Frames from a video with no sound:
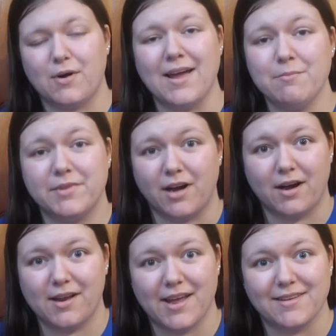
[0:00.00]
I am
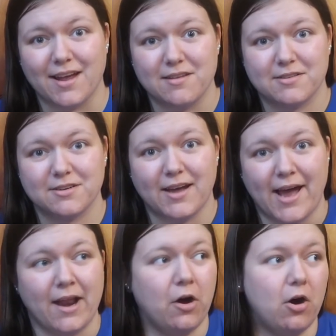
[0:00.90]
not a dancer
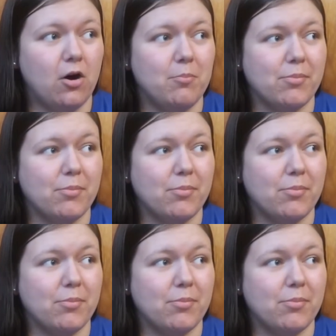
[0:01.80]
at all,